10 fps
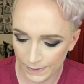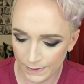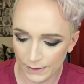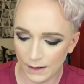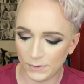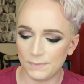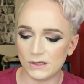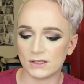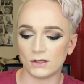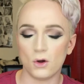I'm gonna be using
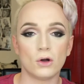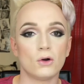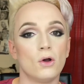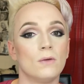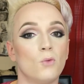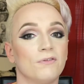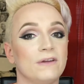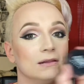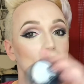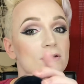the Coca-Cola Morphe
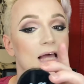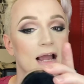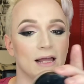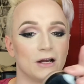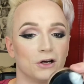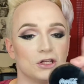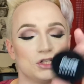Loose Highlighter in the shade